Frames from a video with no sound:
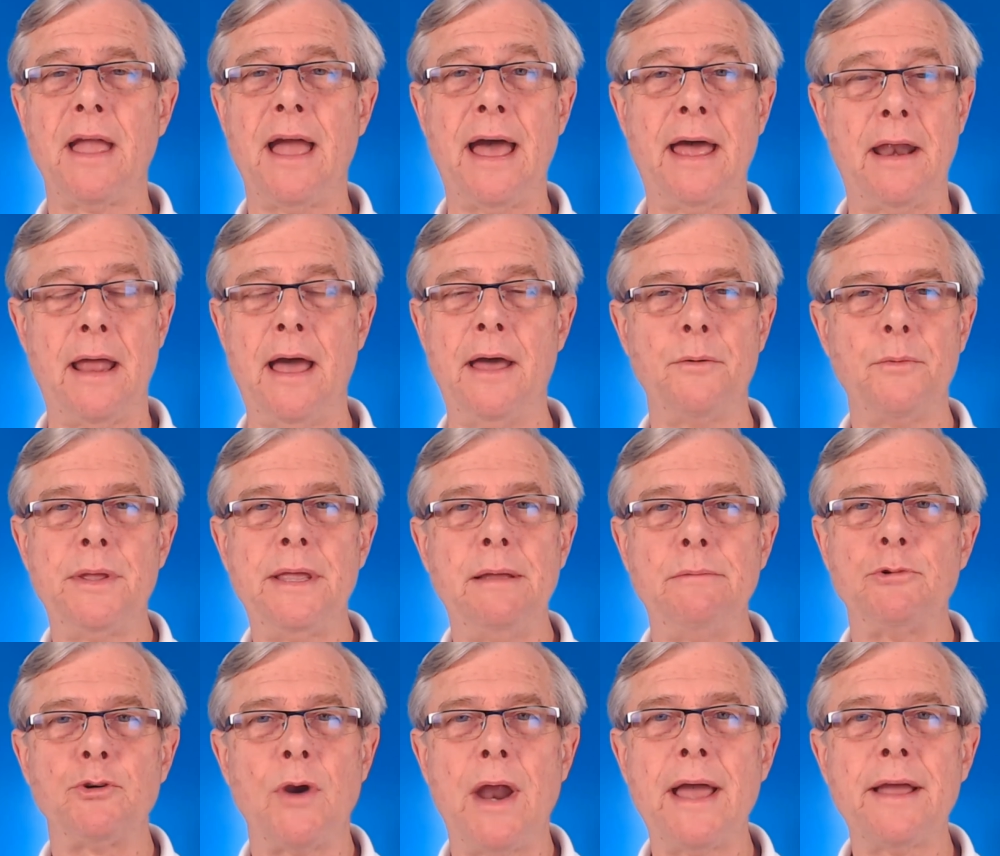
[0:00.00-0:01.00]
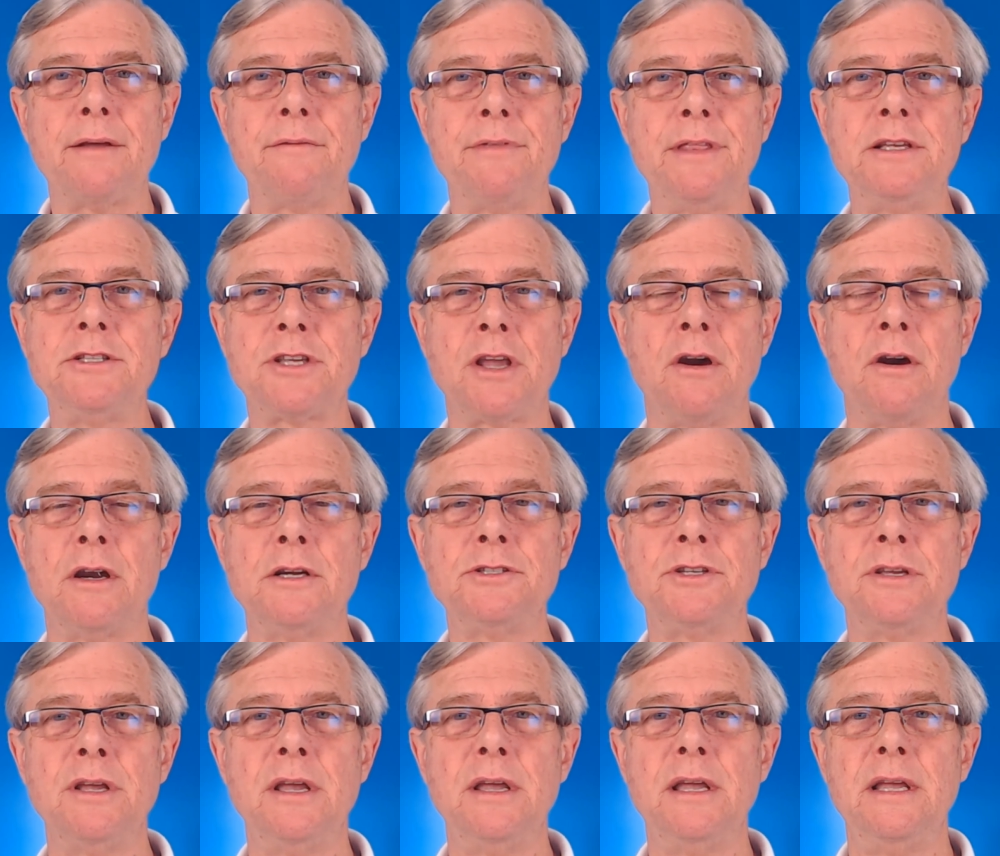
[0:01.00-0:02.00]
How do we keep track of these
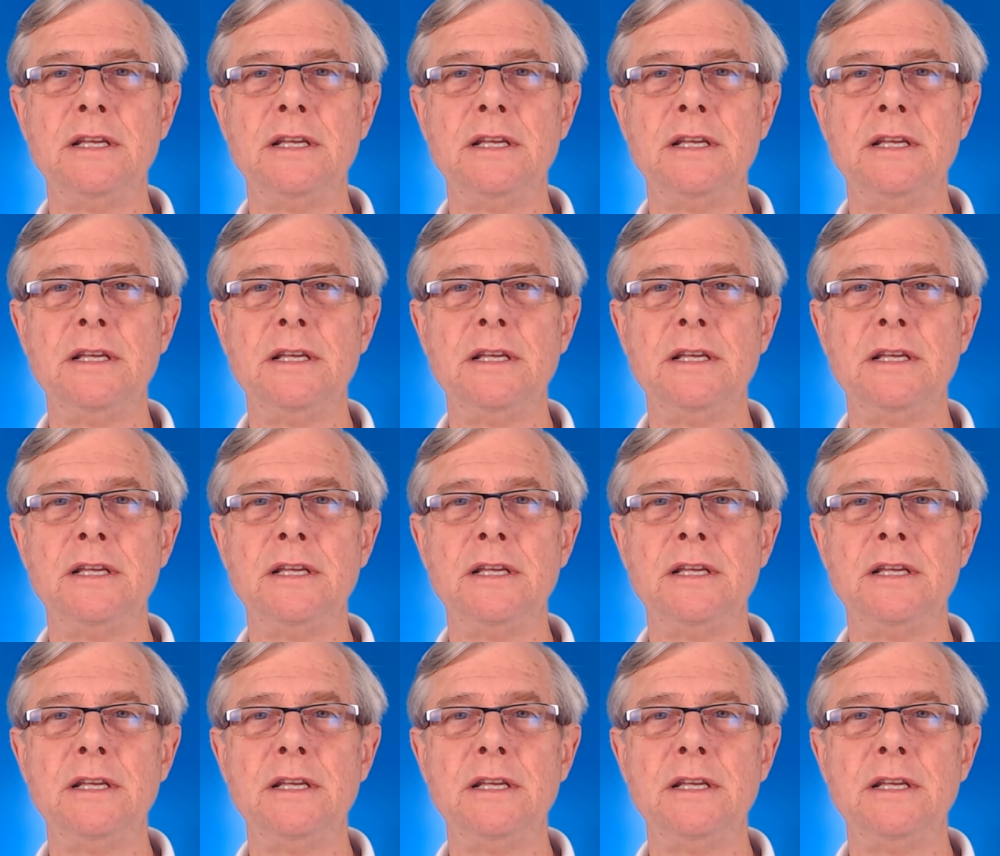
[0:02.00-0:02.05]
cards?